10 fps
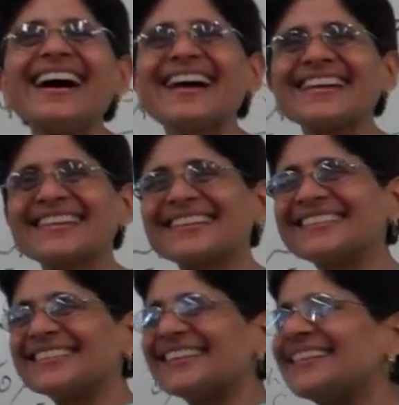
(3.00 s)

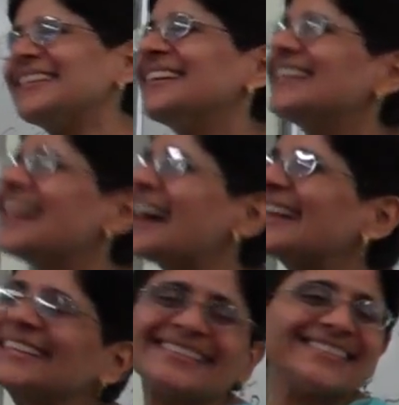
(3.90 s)

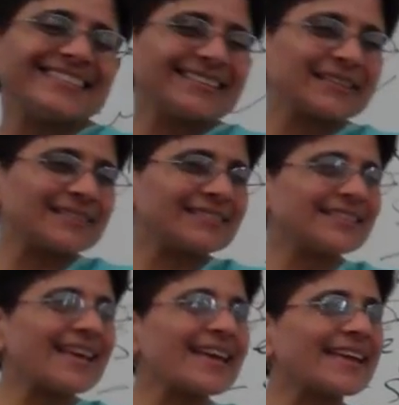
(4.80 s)
I can
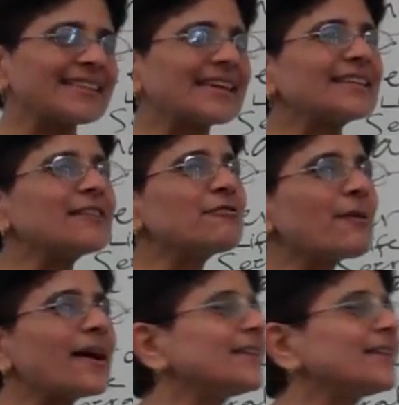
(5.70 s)
say that if I